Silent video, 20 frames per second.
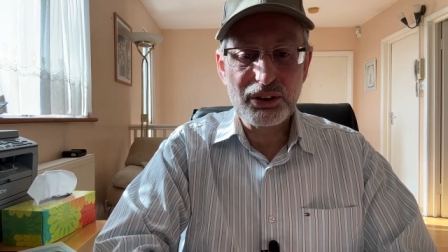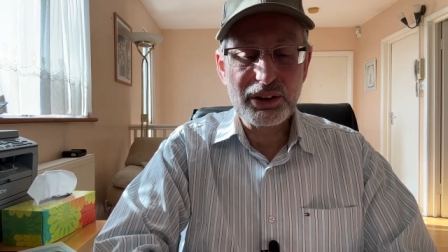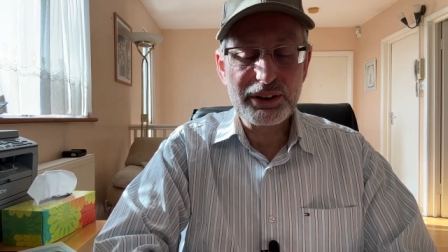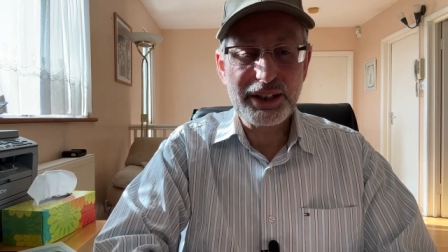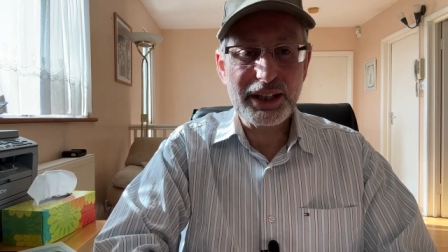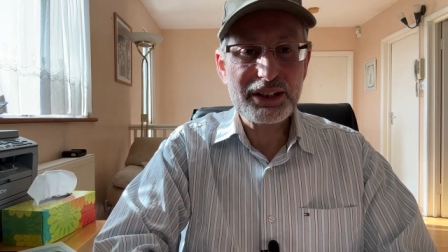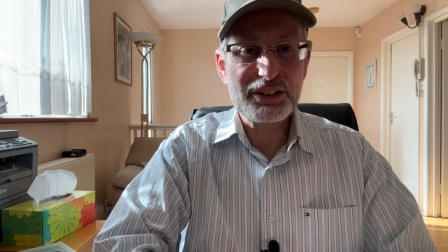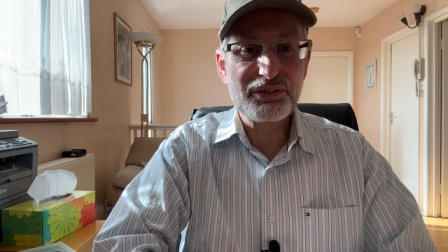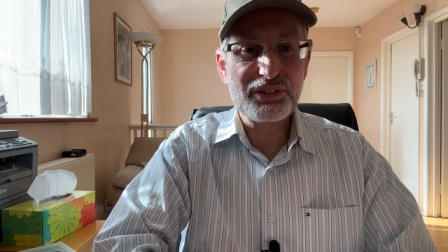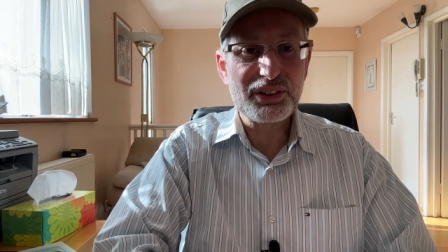
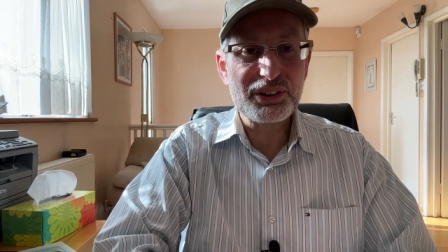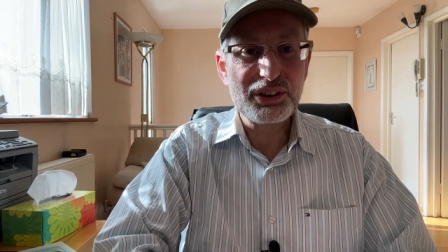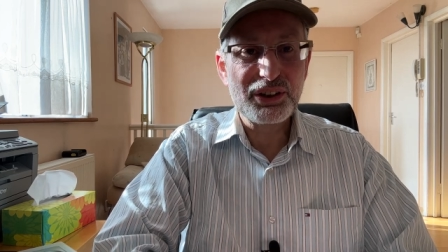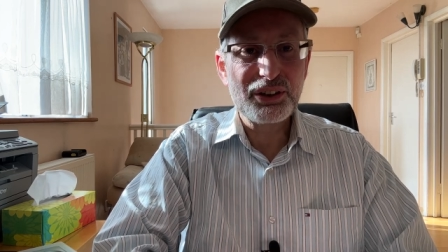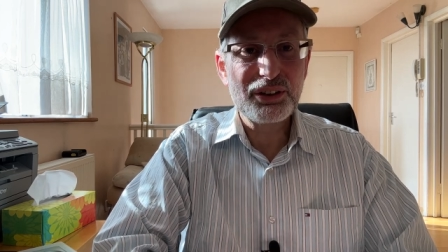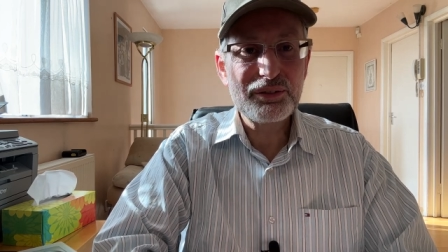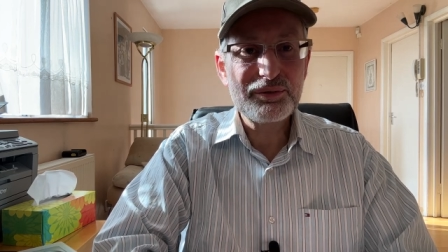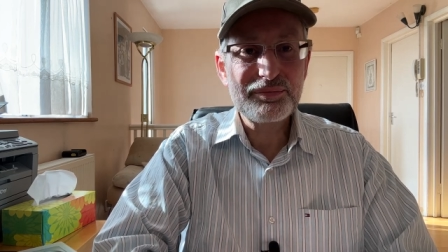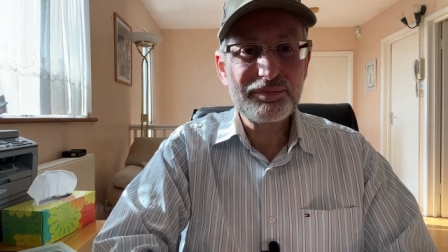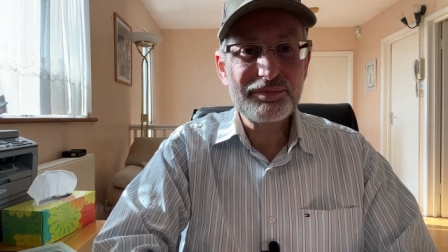next
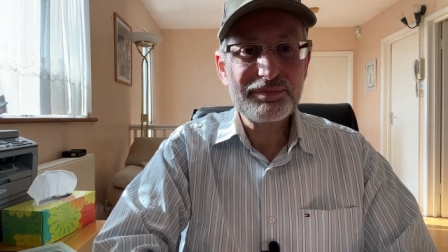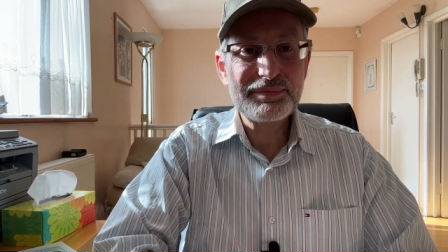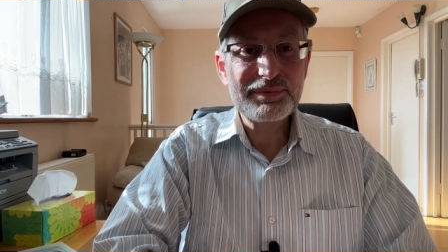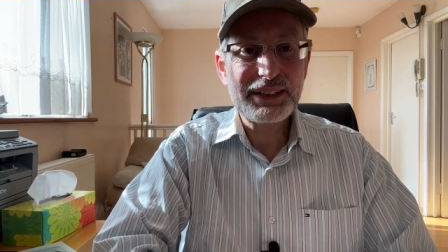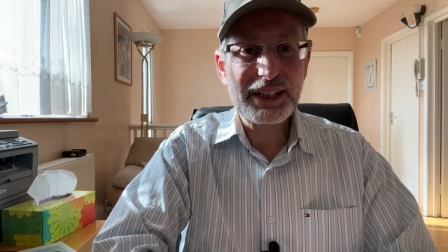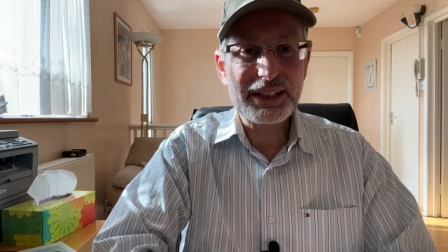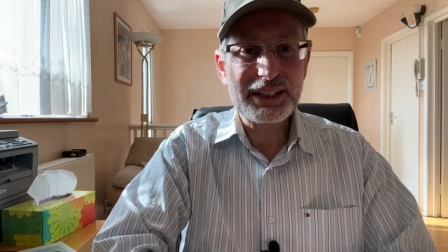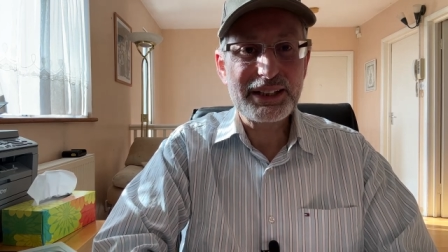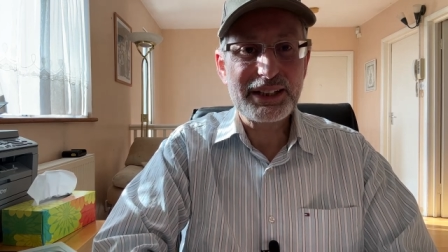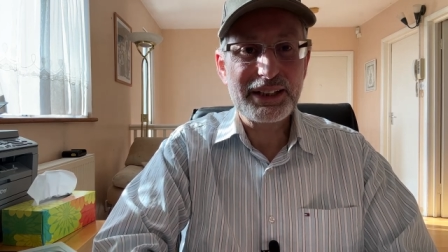video,
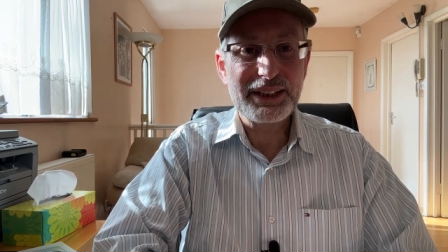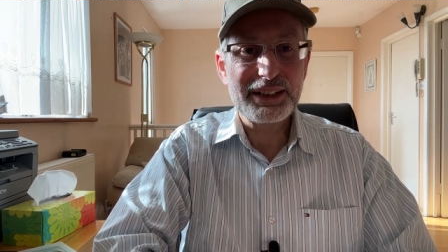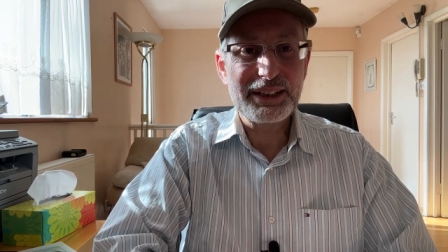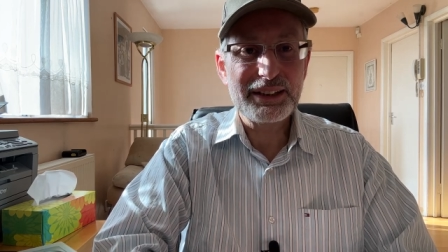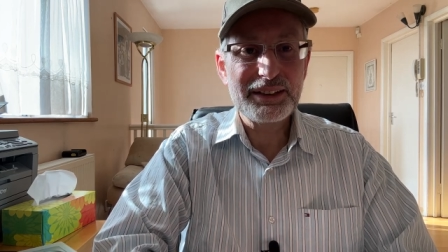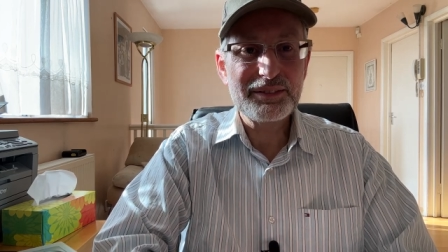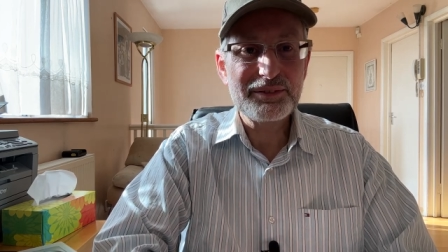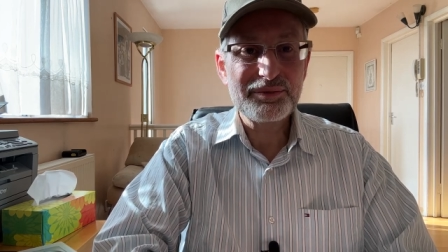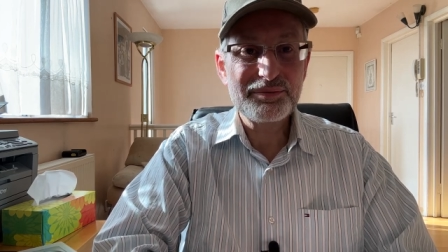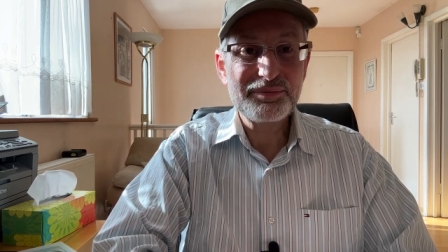take care,